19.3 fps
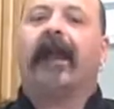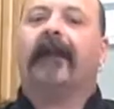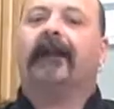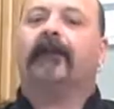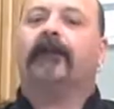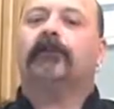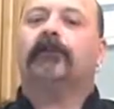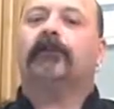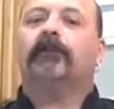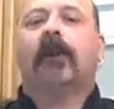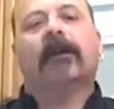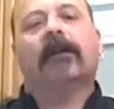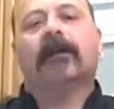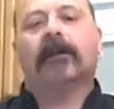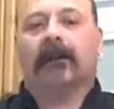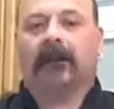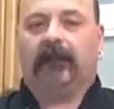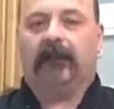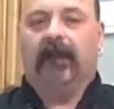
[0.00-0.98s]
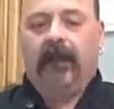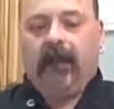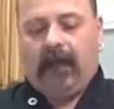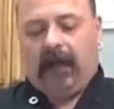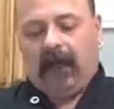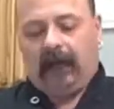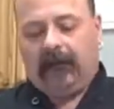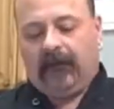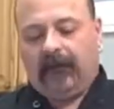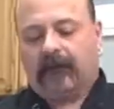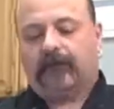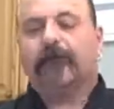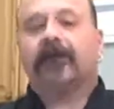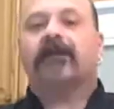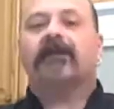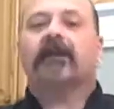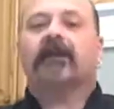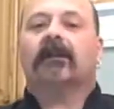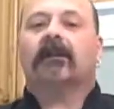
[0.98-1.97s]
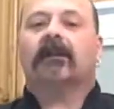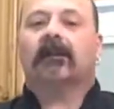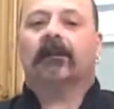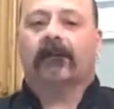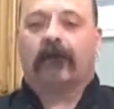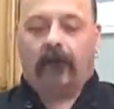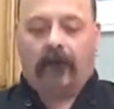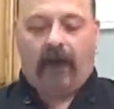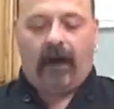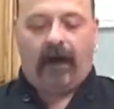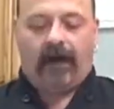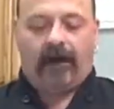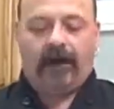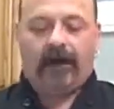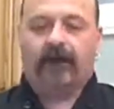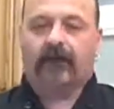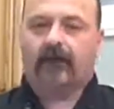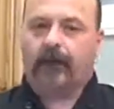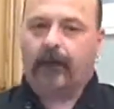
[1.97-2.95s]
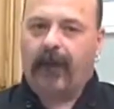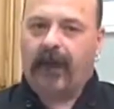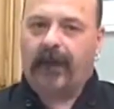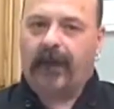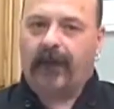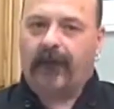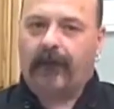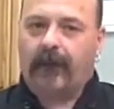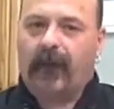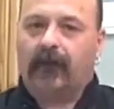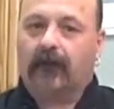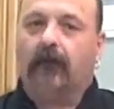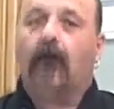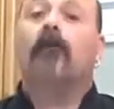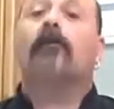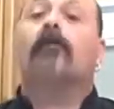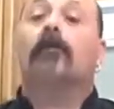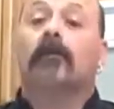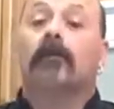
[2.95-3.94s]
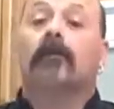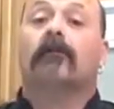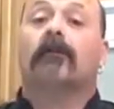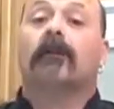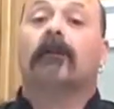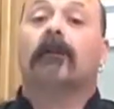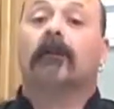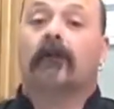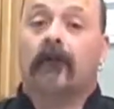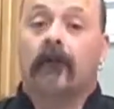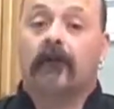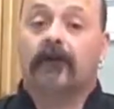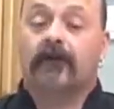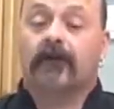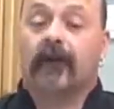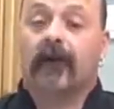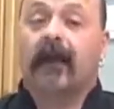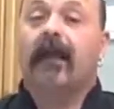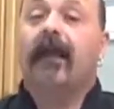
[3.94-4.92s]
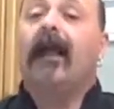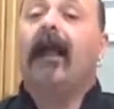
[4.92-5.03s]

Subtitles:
and chunky, and this particular variety is made at my local Korean grocer,